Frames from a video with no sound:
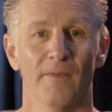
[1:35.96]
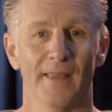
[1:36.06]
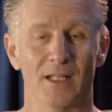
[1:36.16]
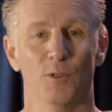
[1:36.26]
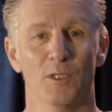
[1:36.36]

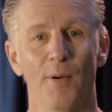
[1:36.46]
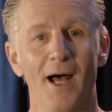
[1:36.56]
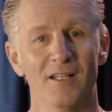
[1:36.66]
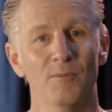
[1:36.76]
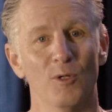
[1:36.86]
That's what's
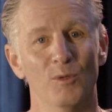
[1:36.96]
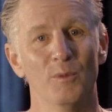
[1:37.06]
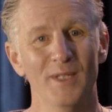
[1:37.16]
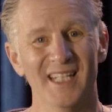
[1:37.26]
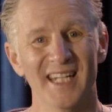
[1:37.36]
possible
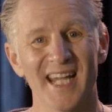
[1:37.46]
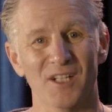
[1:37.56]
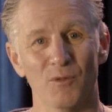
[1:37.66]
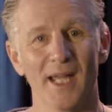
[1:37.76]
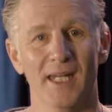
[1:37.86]
when we
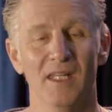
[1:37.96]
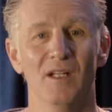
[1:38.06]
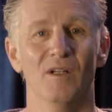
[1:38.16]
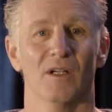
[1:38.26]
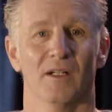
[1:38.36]
connect right
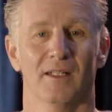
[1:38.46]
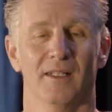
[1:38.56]
here.